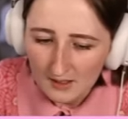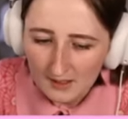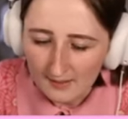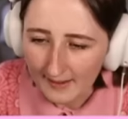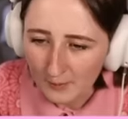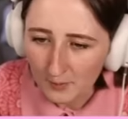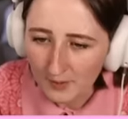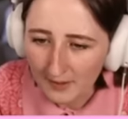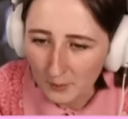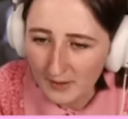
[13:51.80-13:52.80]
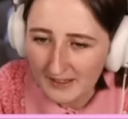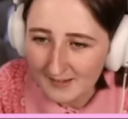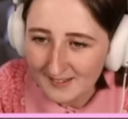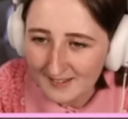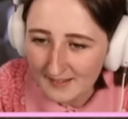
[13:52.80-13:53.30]
Like, like
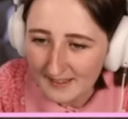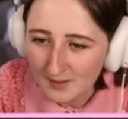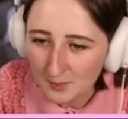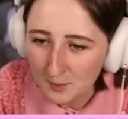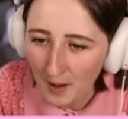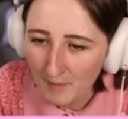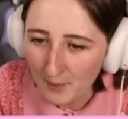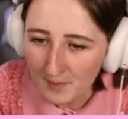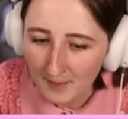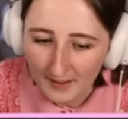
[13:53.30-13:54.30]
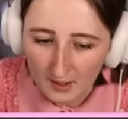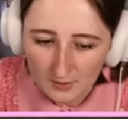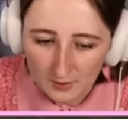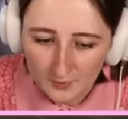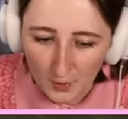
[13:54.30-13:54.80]
realistically, it's probably better
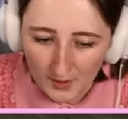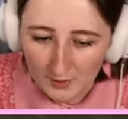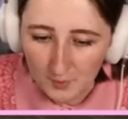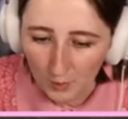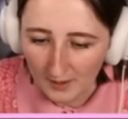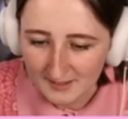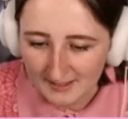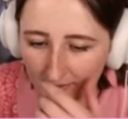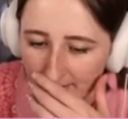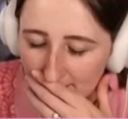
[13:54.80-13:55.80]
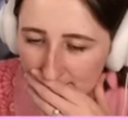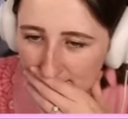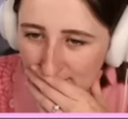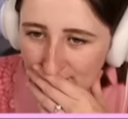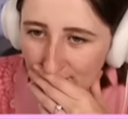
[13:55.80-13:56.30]
to focus more on selling
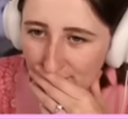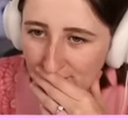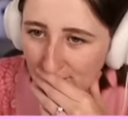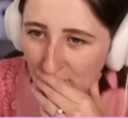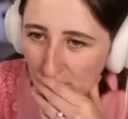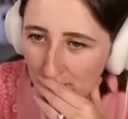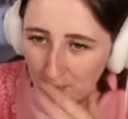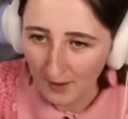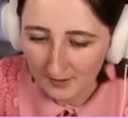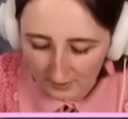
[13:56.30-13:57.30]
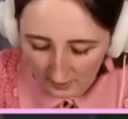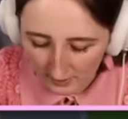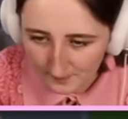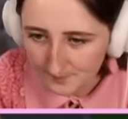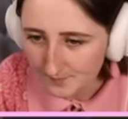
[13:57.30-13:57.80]
the stuff that's a little bit
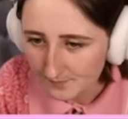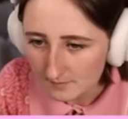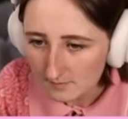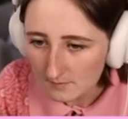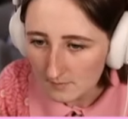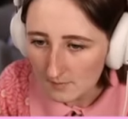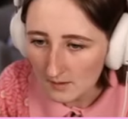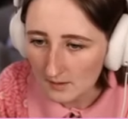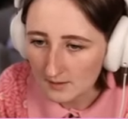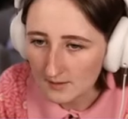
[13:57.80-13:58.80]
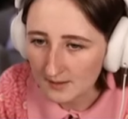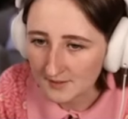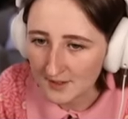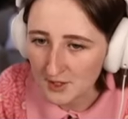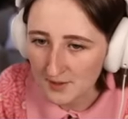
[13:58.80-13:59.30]
pricier, because
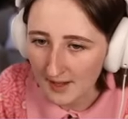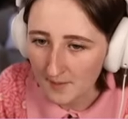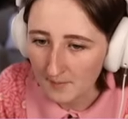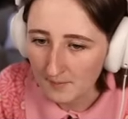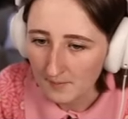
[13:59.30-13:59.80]
then you get